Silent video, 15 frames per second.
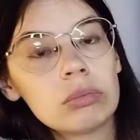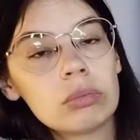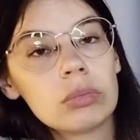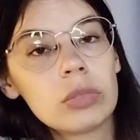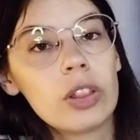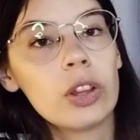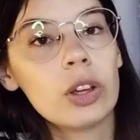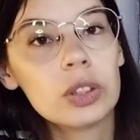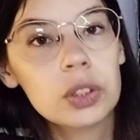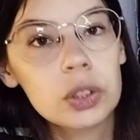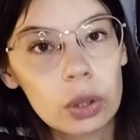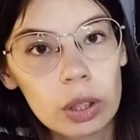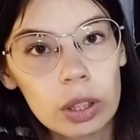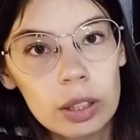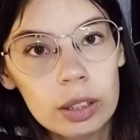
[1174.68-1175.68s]
Dear
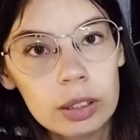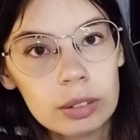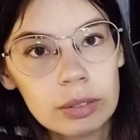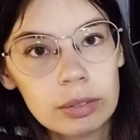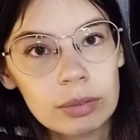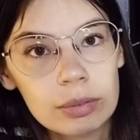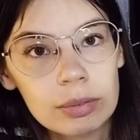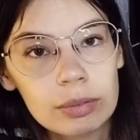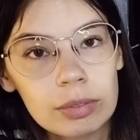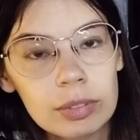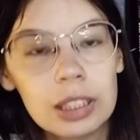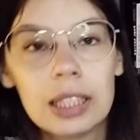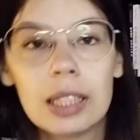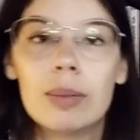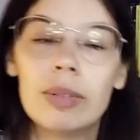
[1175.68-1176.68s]
sir,
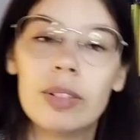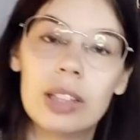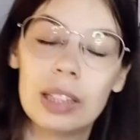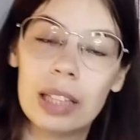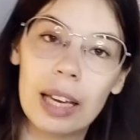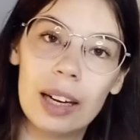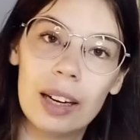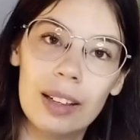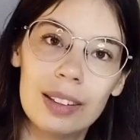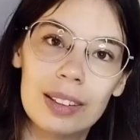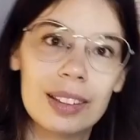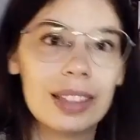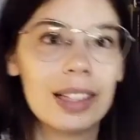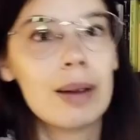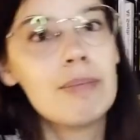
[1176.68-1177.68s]
dear lady,
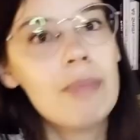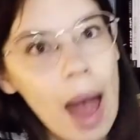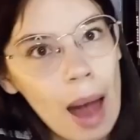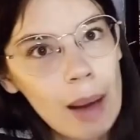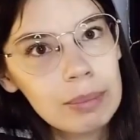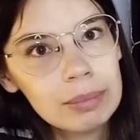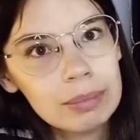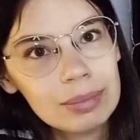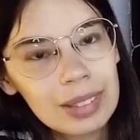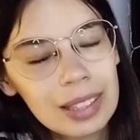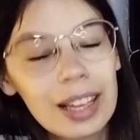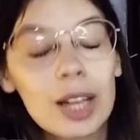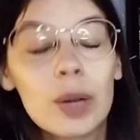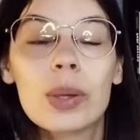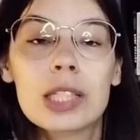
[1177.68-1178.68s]
dear ma'am,
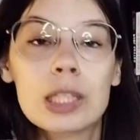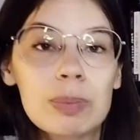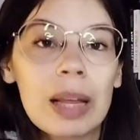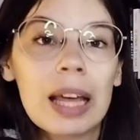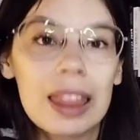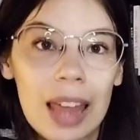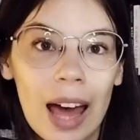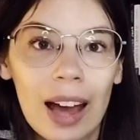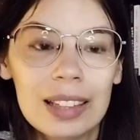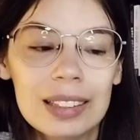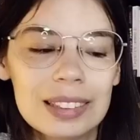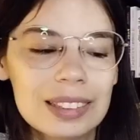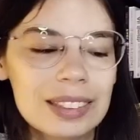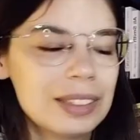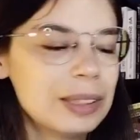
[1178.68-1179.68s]
can you explain
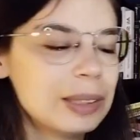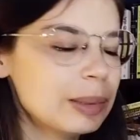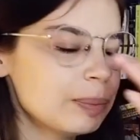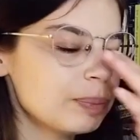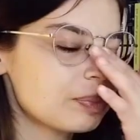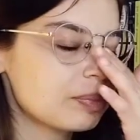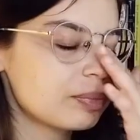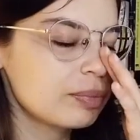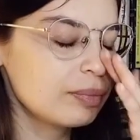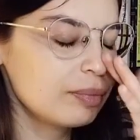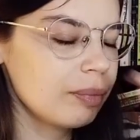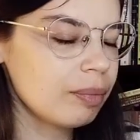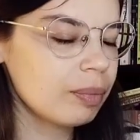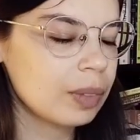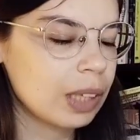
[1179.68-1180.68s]
that?
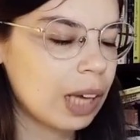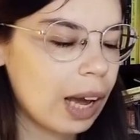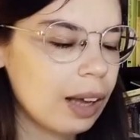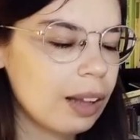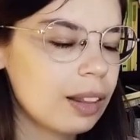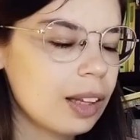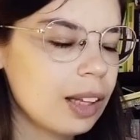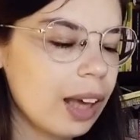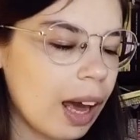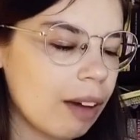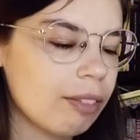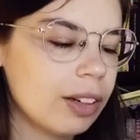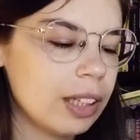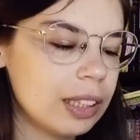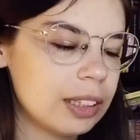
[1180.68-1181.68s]
I think
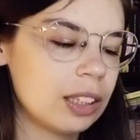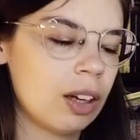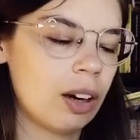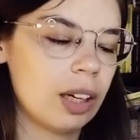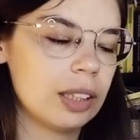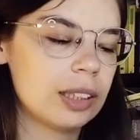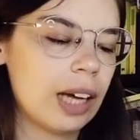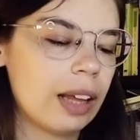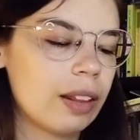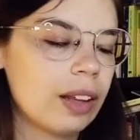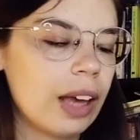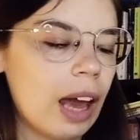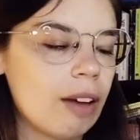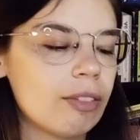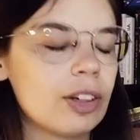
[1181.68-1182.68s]
Evan is in on it. I
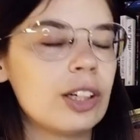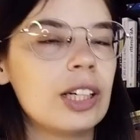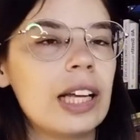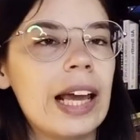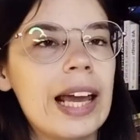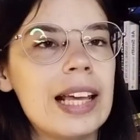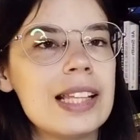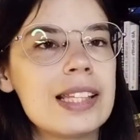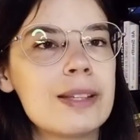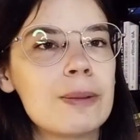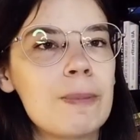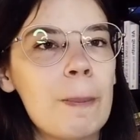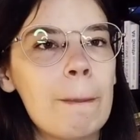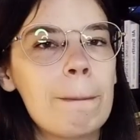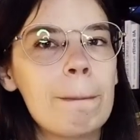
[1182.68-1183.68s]
think Evan
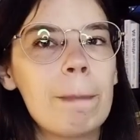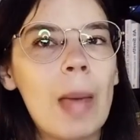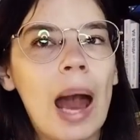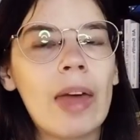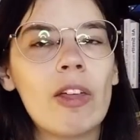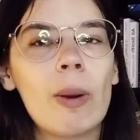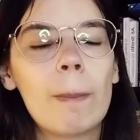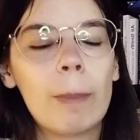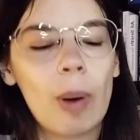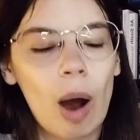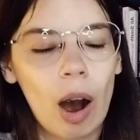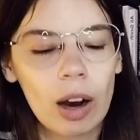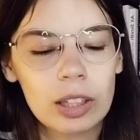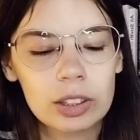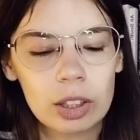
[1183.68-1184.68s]
is either
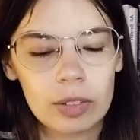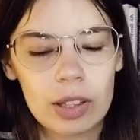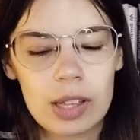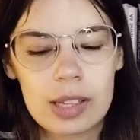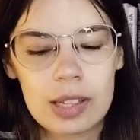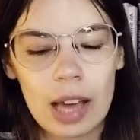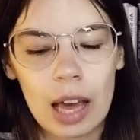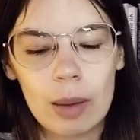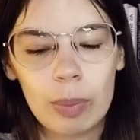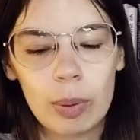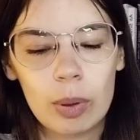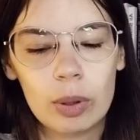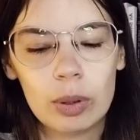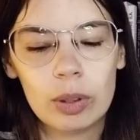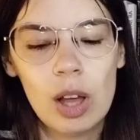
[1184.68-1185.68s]
part of the
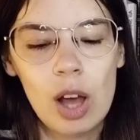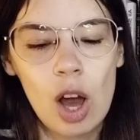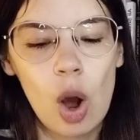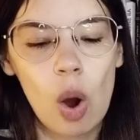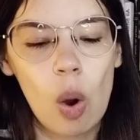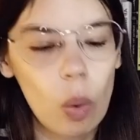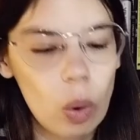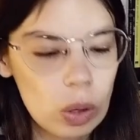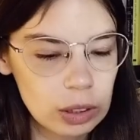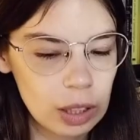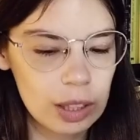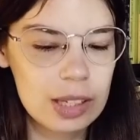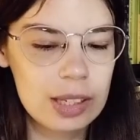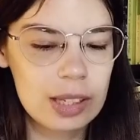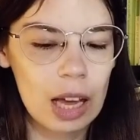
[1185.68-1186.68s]
disciple or the
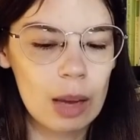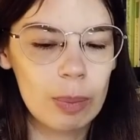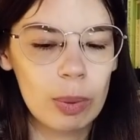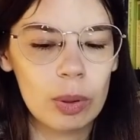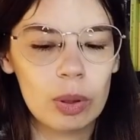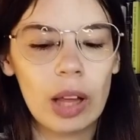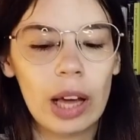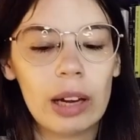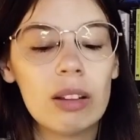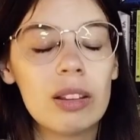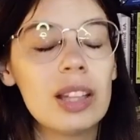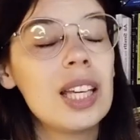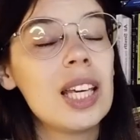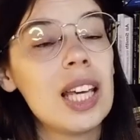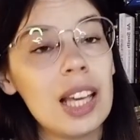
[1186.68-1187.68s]
disciple. I don't
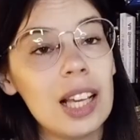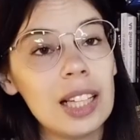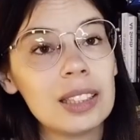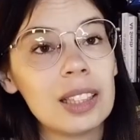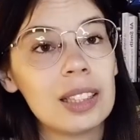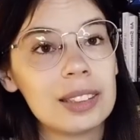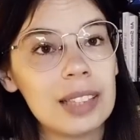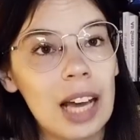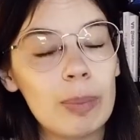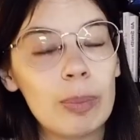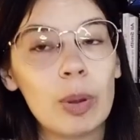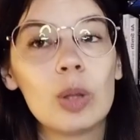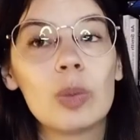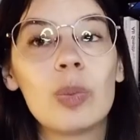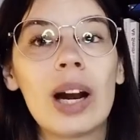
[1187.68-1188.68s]
think he is a
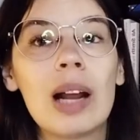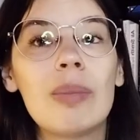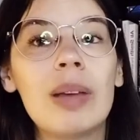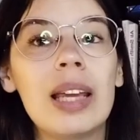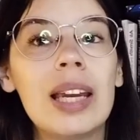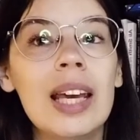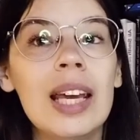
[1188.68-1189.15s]
disciple, but I mean,